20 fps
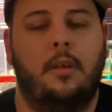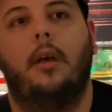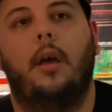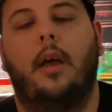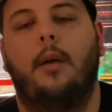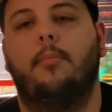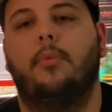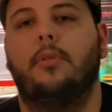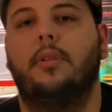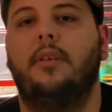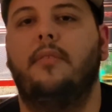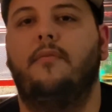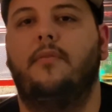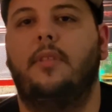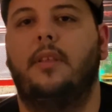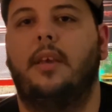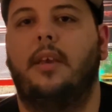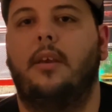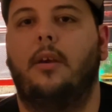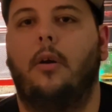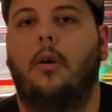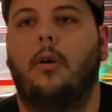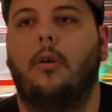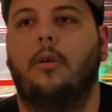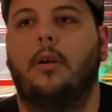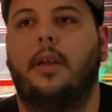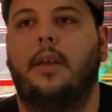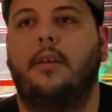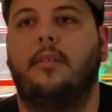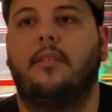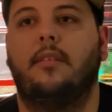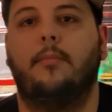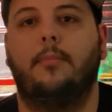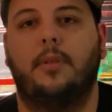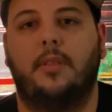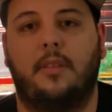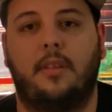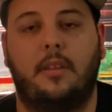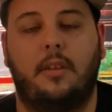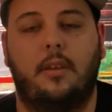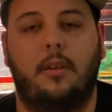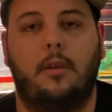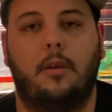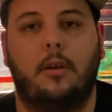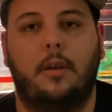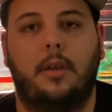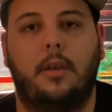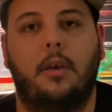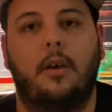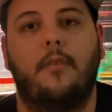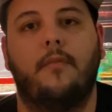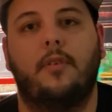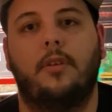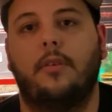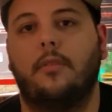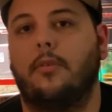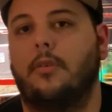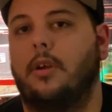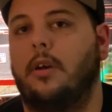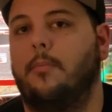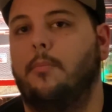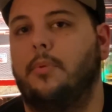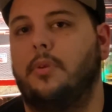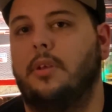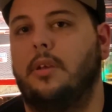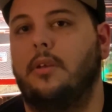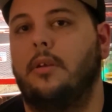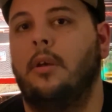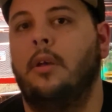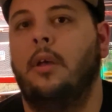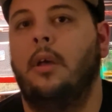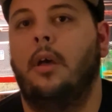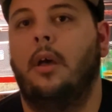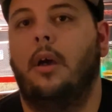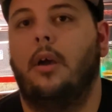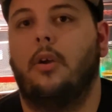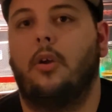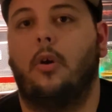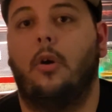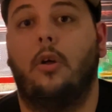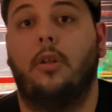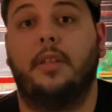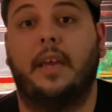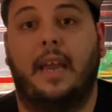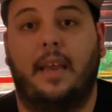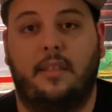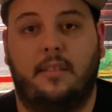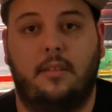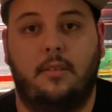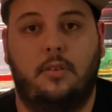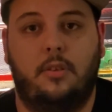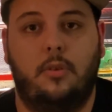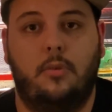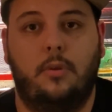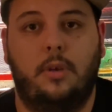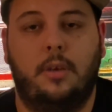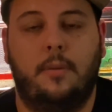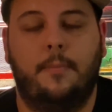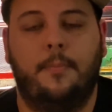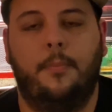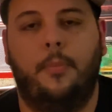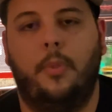I believe they are a subsidiary of another company called Acid Tuning,